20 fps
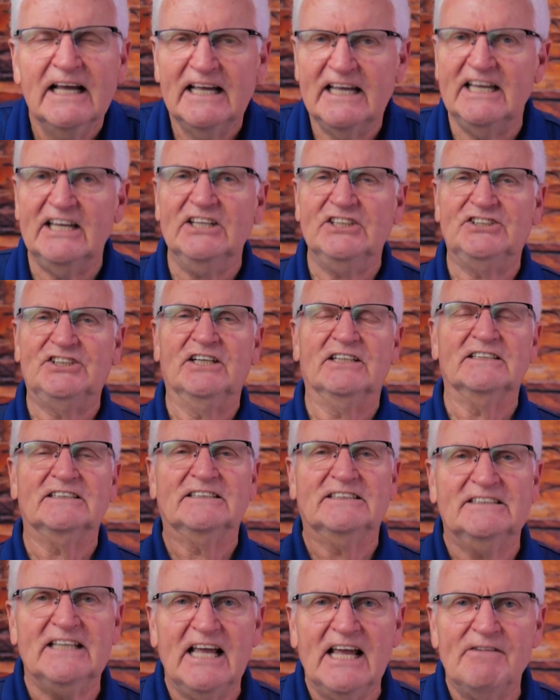He shall
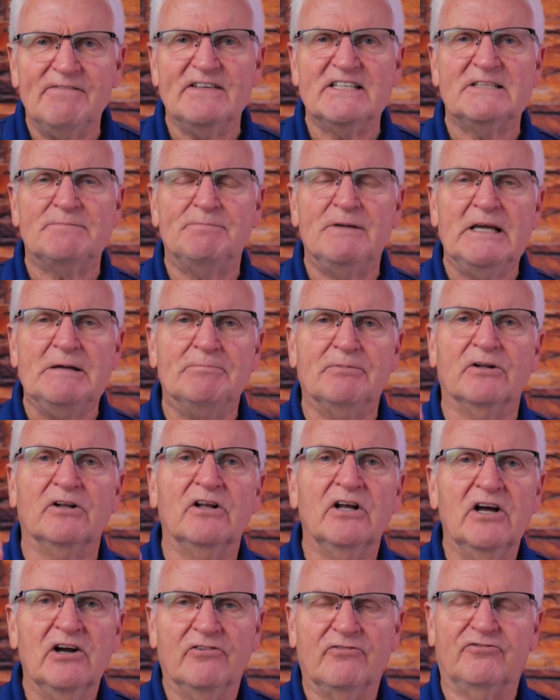save his
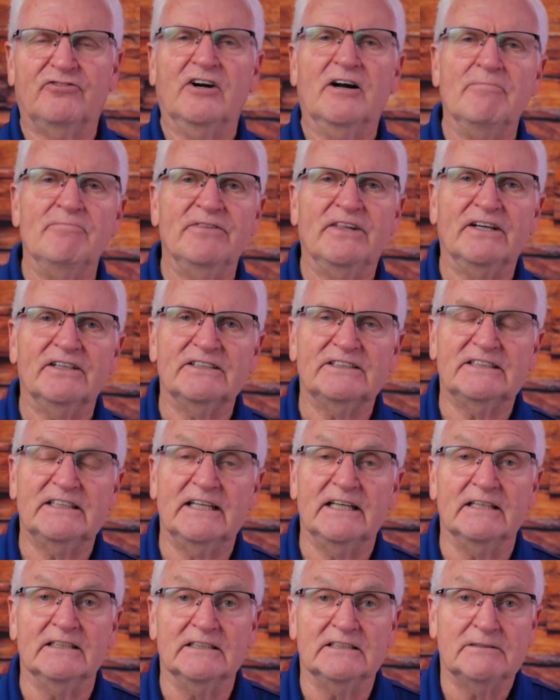people from their
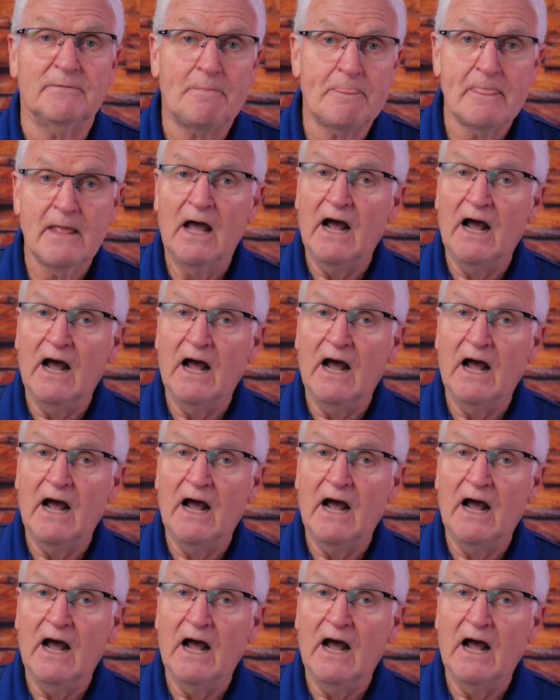sins.